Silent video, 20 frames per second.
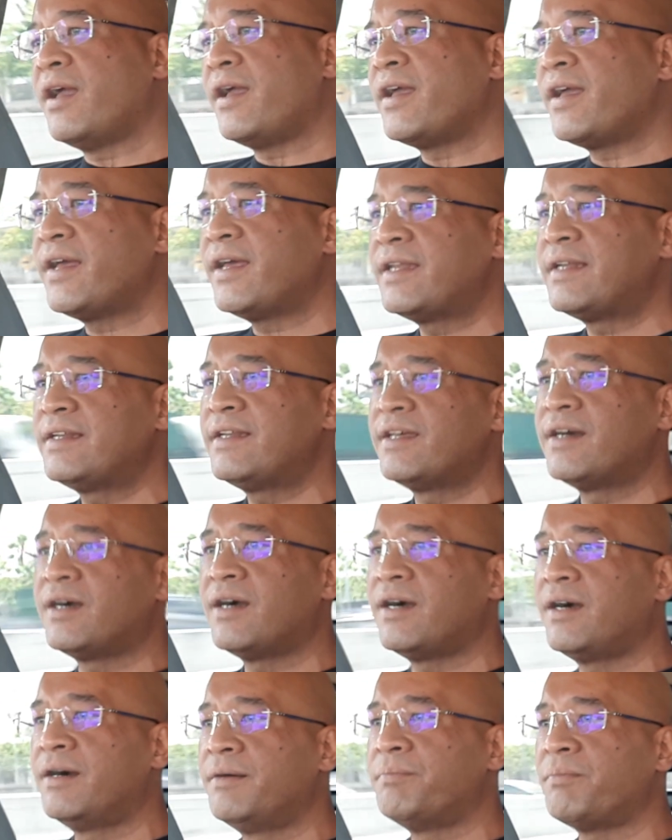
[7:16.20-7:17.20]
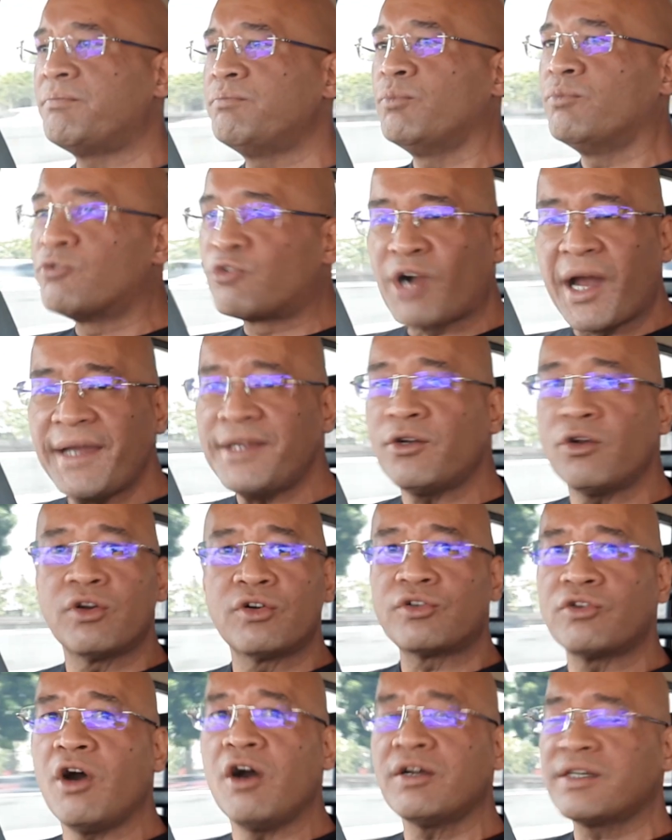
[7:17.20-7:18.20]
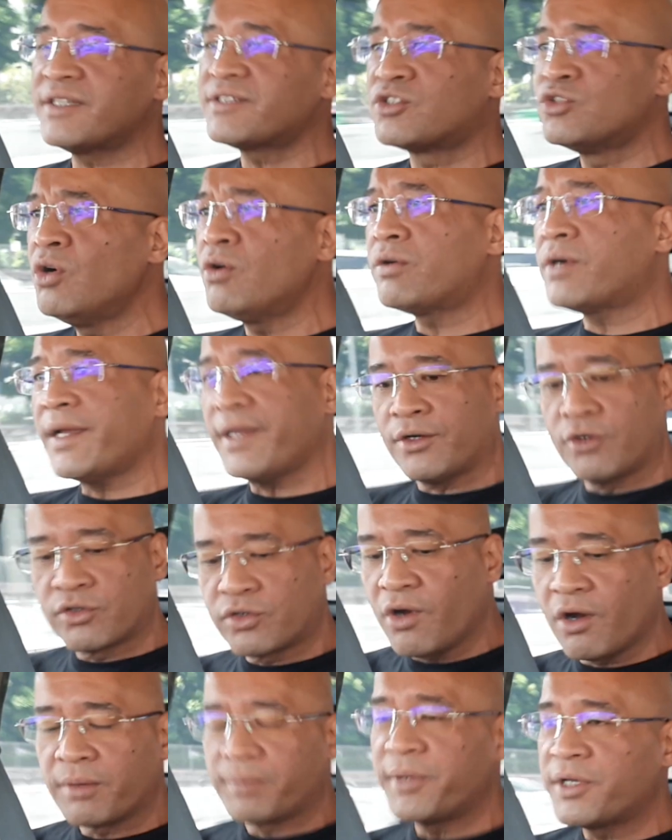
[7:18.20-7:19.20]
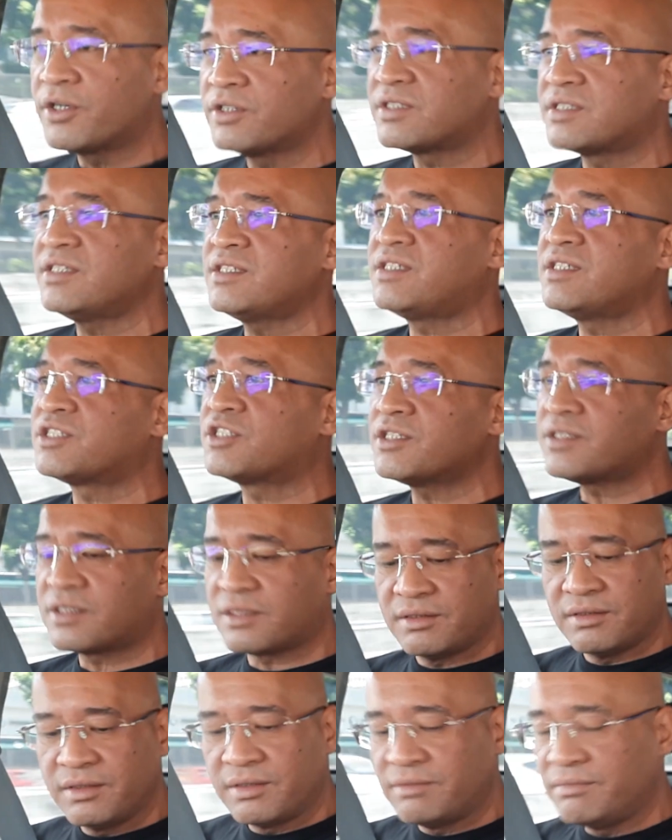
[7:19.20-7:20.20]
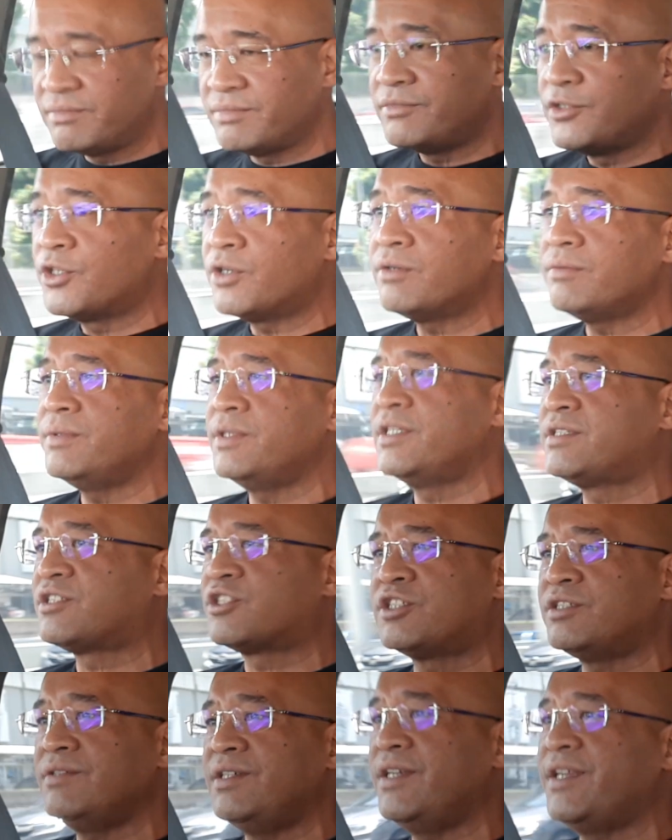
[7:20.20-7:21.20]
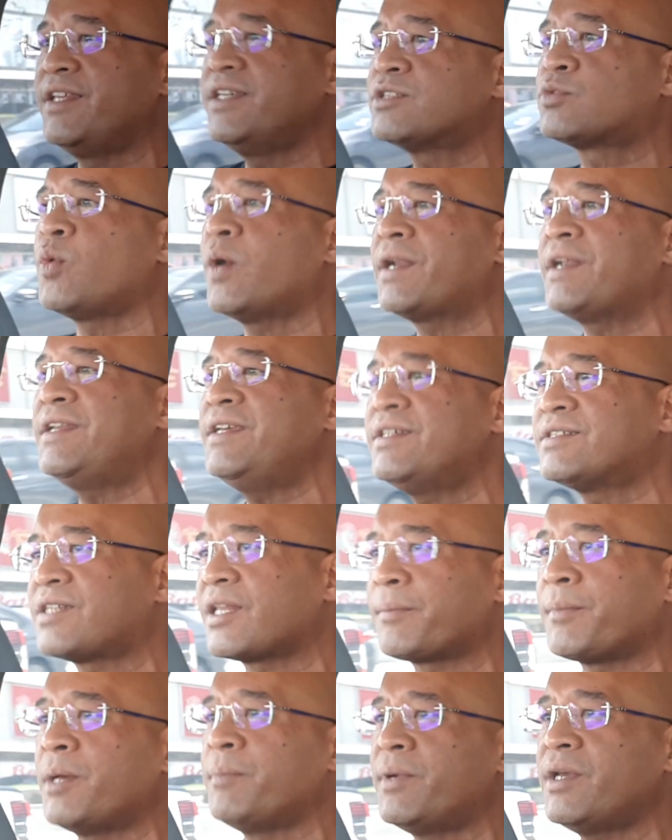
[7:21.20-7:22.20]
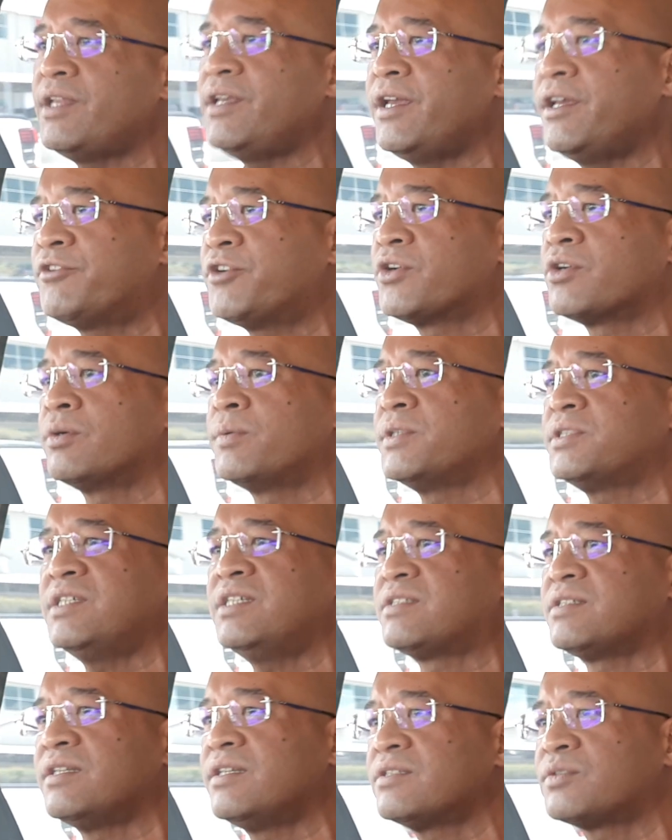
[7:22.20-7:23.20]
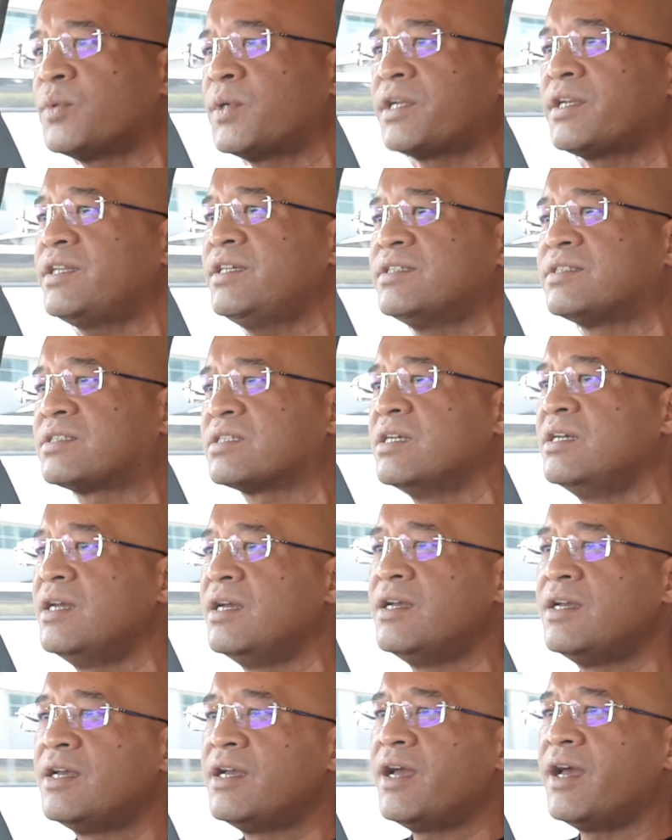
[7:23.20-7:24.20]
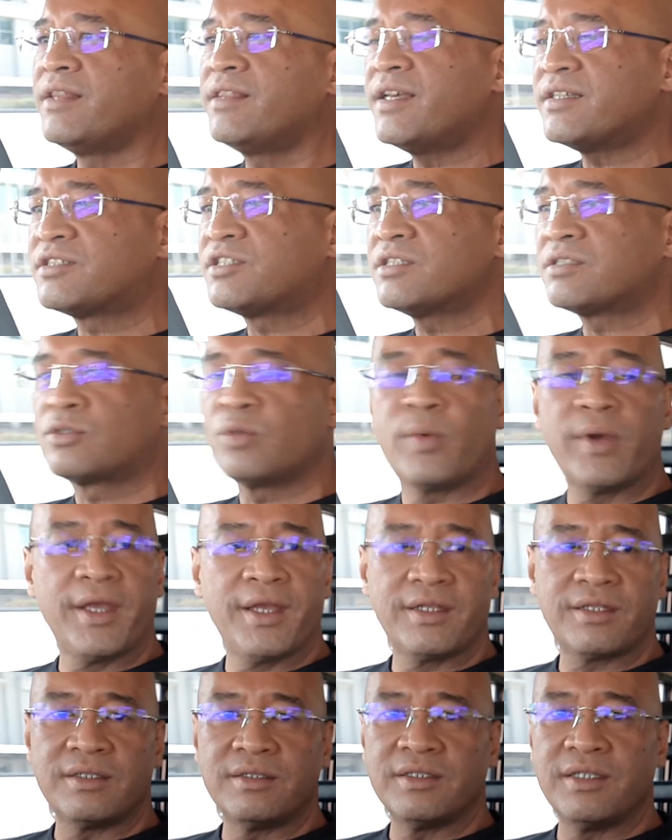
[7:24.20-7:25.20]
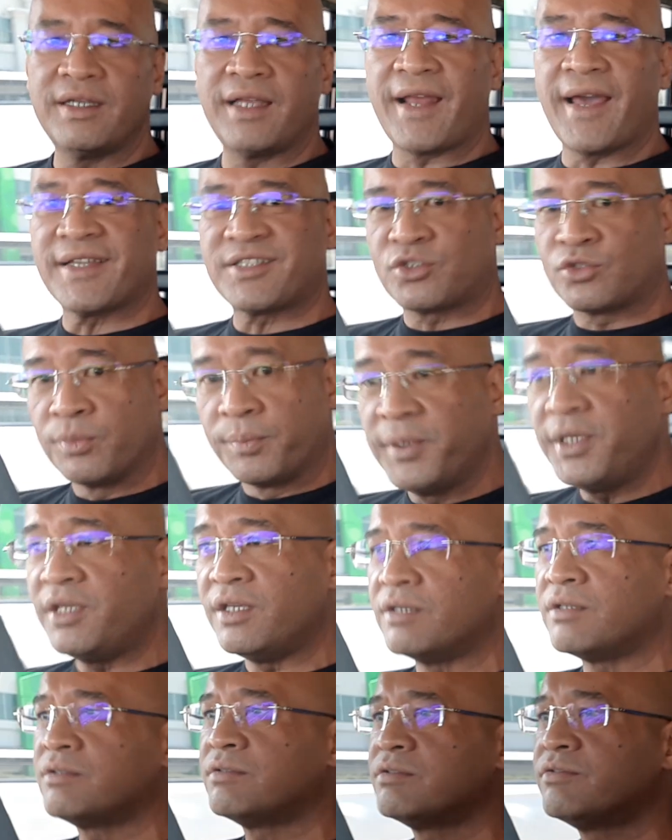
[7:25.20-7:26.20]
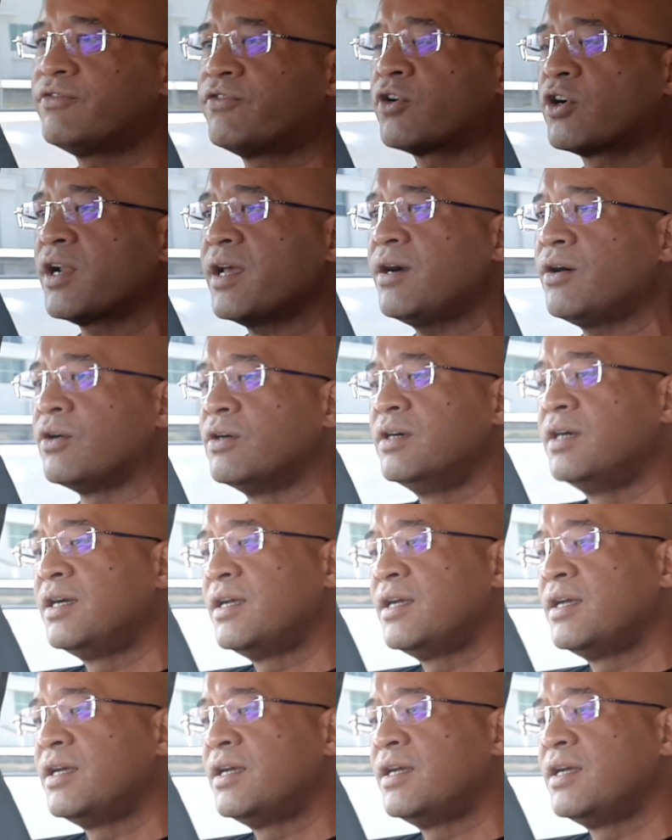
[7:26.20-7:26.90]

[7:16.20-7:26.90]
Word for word: And um, right or wrong, there's no right or wrong, because this is just, you know, it's, it is what it is. Like my buddy Adrian always says, it is what it is, and that's just the way it, it has to be for now.